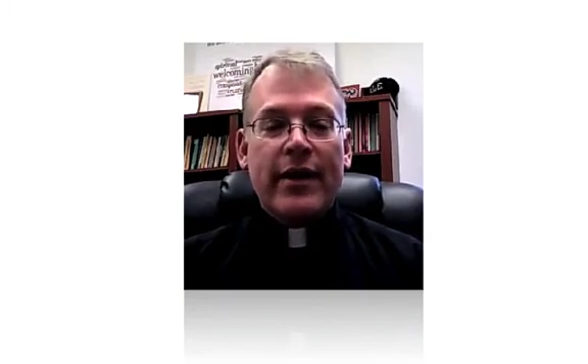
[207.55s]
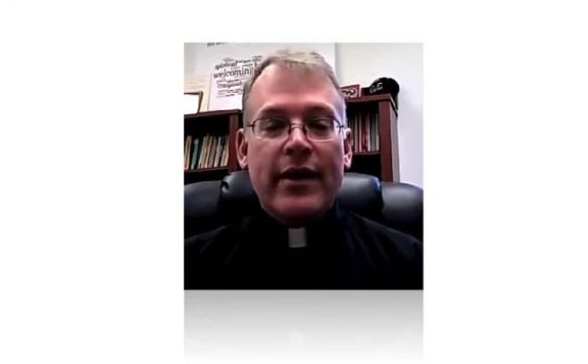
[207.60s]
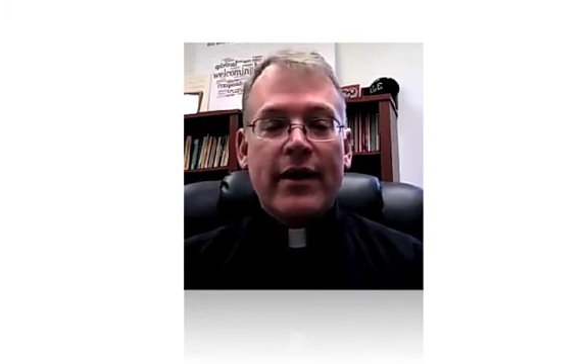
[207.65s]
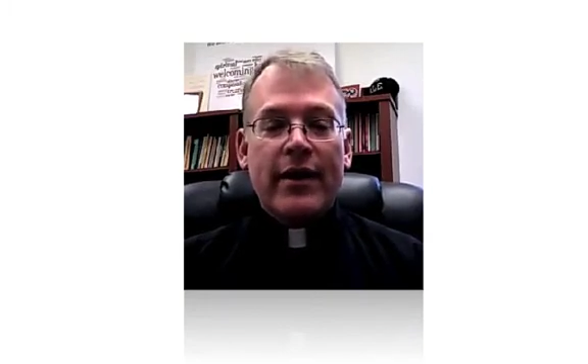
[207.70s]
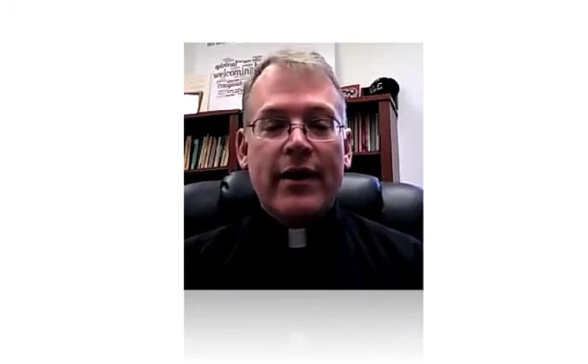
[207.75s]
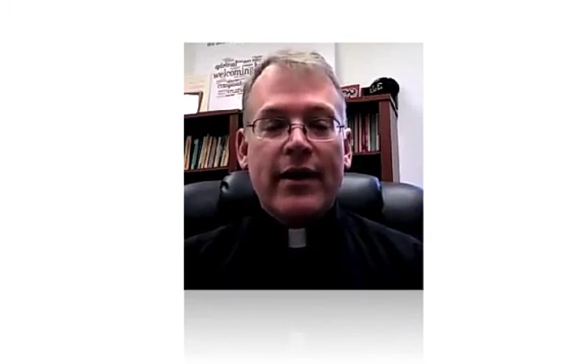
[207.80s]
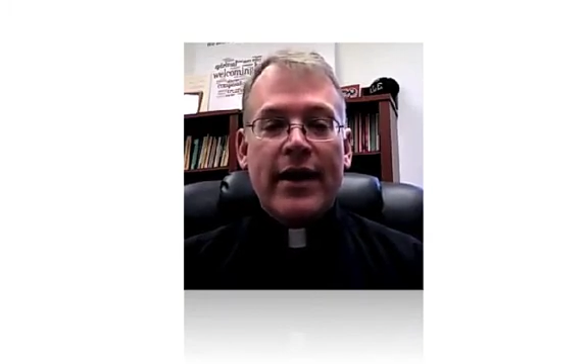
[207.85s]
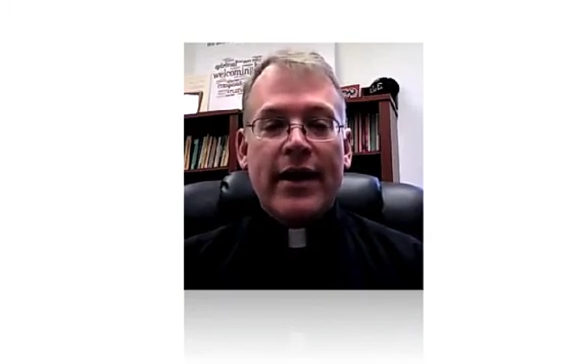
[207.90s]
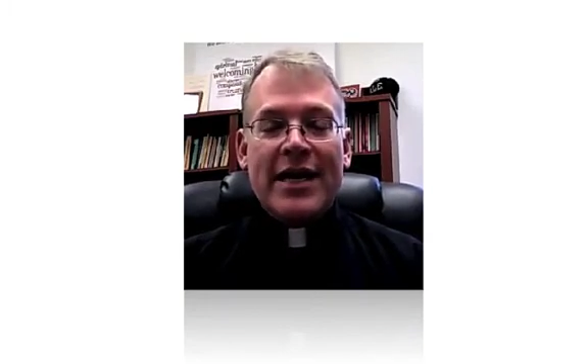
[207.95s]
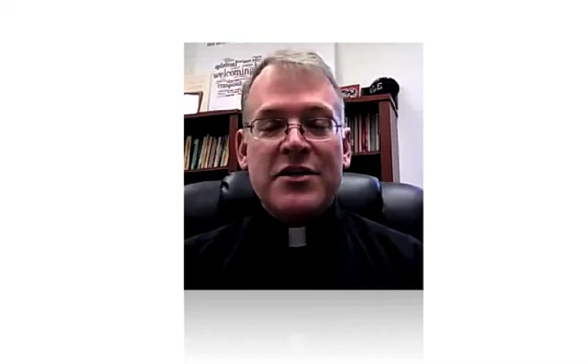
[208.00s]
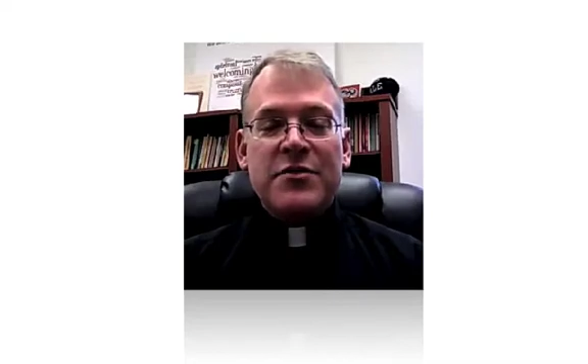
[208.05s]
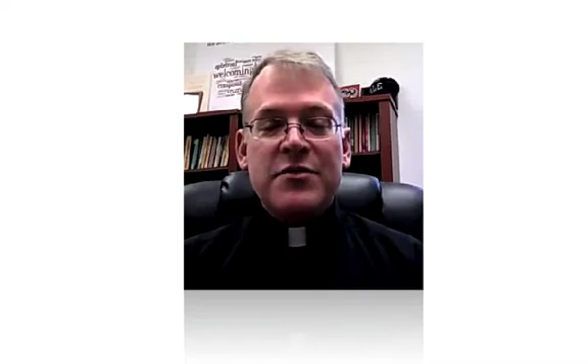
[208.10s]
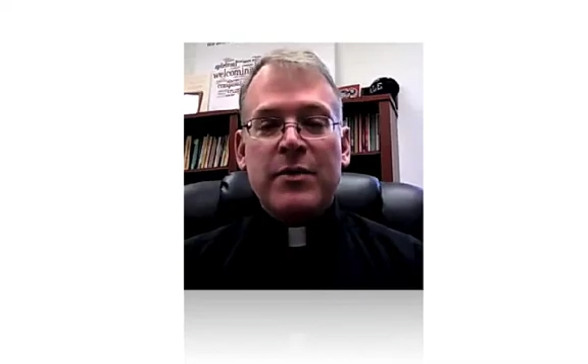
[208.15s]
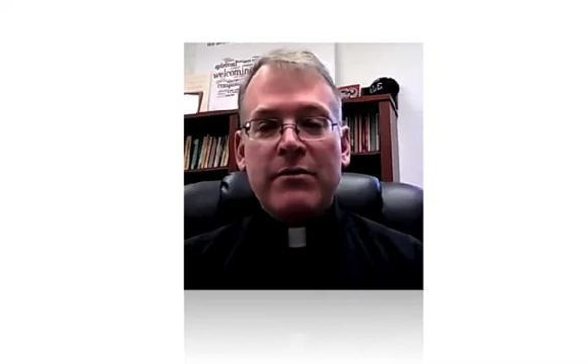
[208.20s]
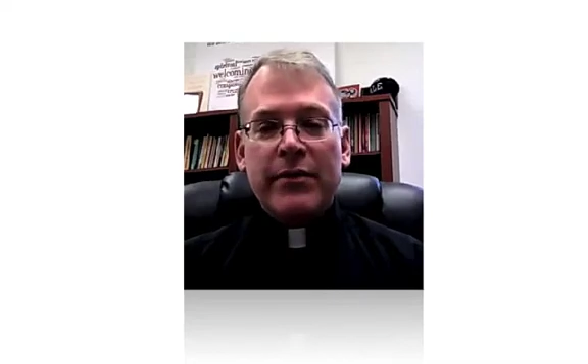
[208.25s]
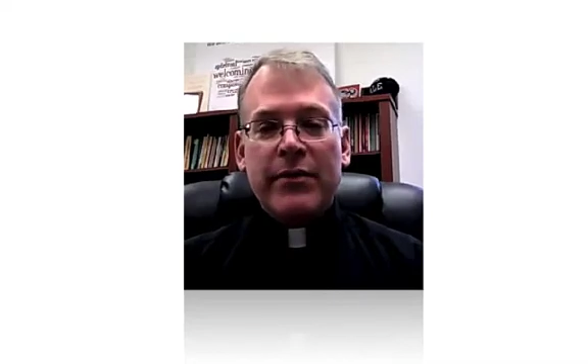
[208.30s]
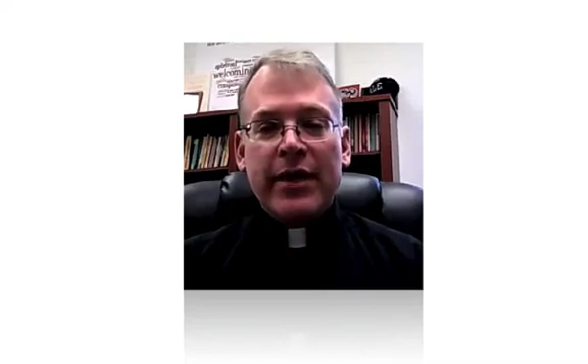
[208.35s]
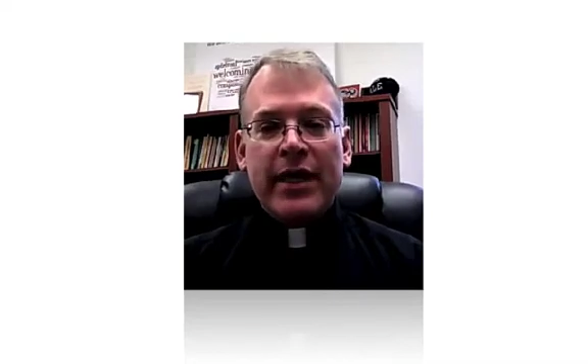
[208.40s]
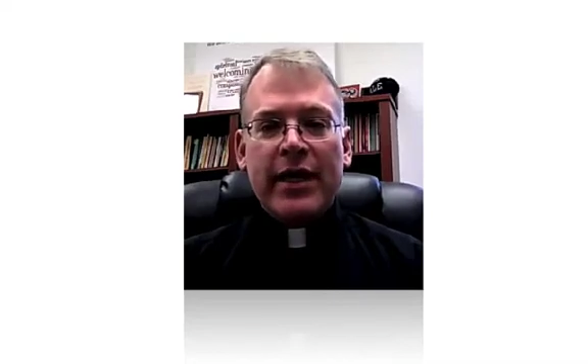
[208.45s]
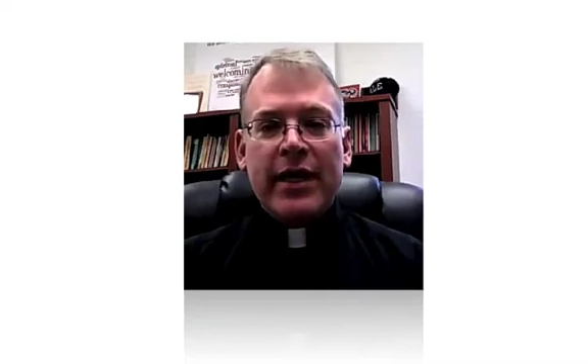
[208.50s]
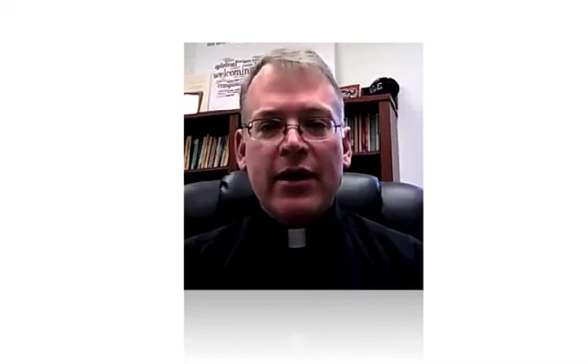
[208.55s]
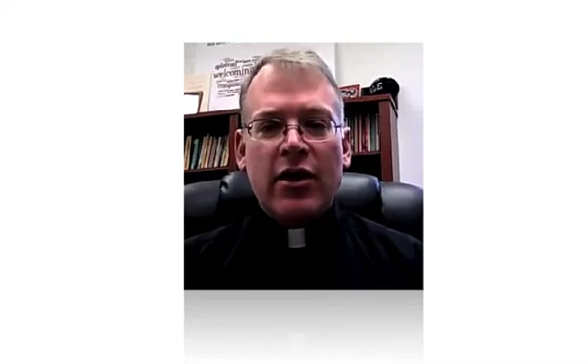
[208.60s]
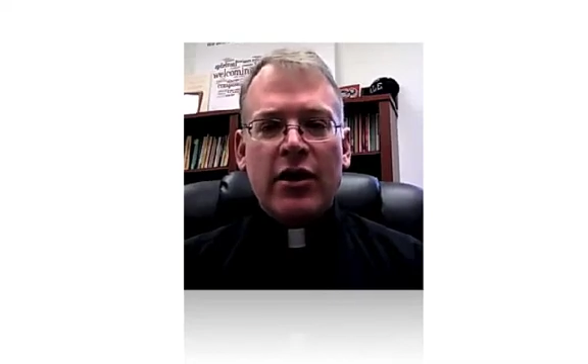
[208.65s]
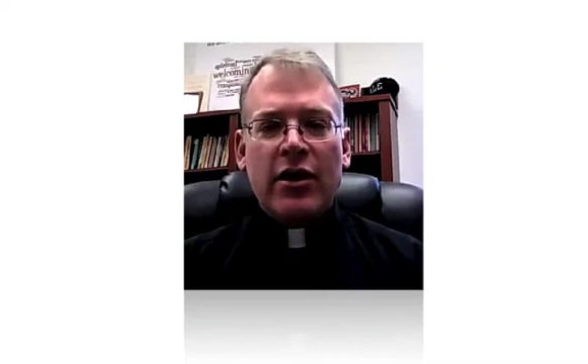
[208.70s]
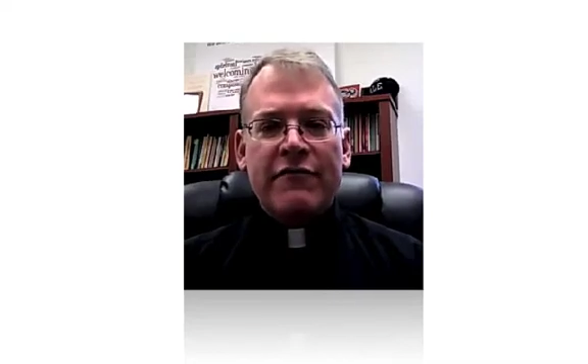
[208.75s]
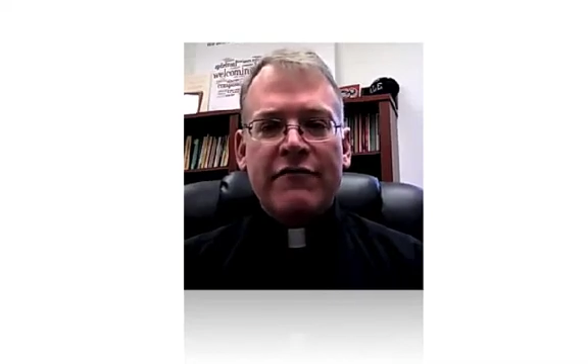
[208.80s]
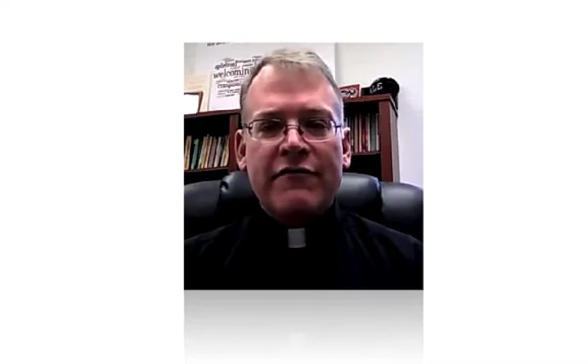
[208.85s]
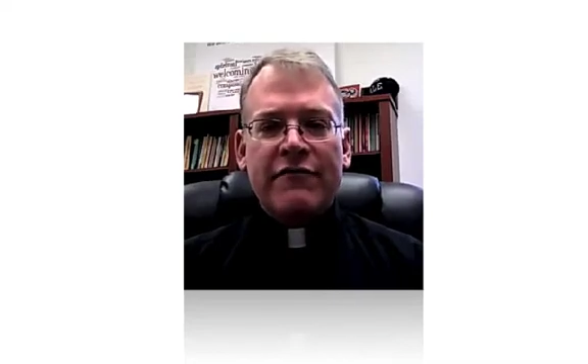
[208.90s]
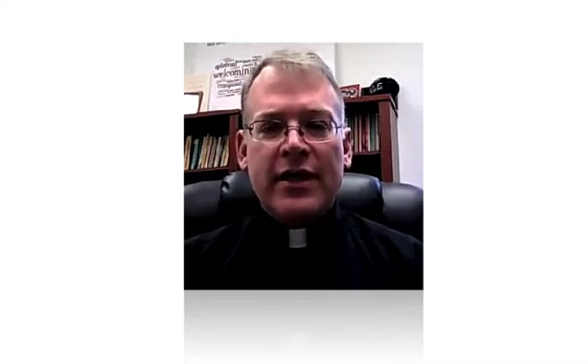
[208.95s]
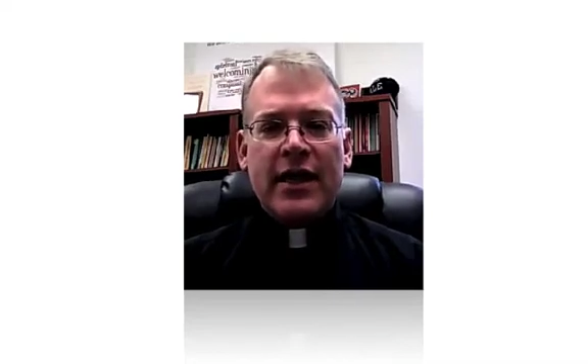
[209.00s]
has been meeting
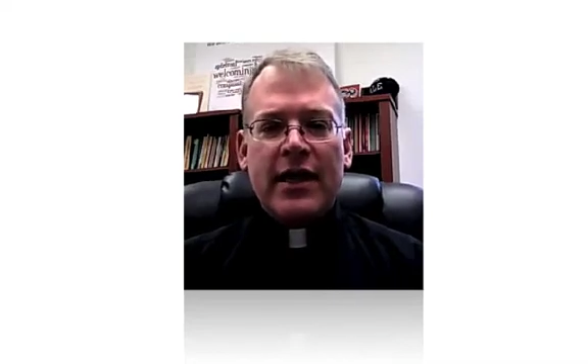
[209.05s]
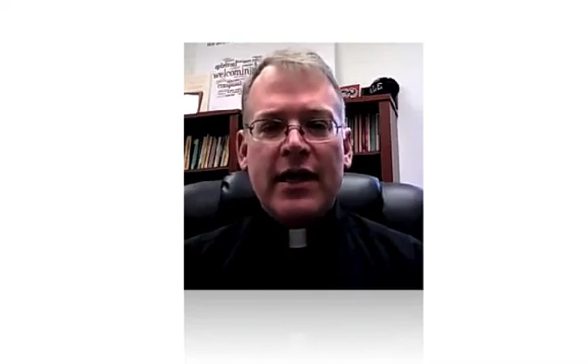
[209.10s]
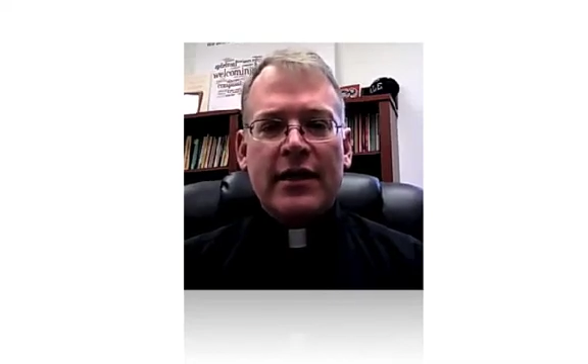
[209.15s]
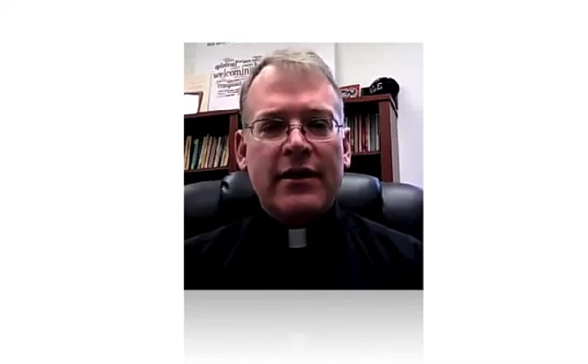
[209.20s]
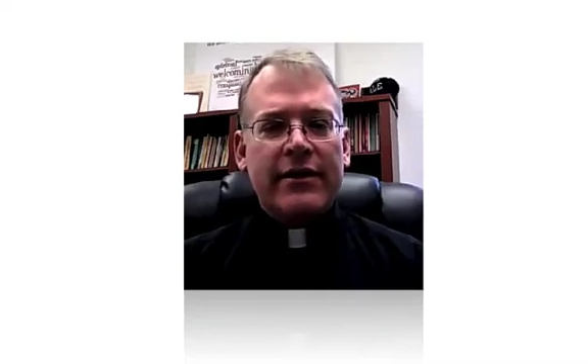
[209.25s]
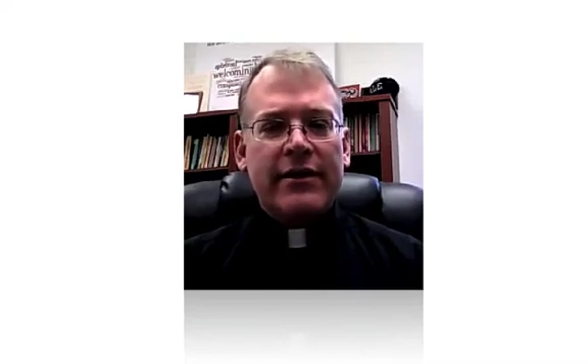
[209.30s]
off and on,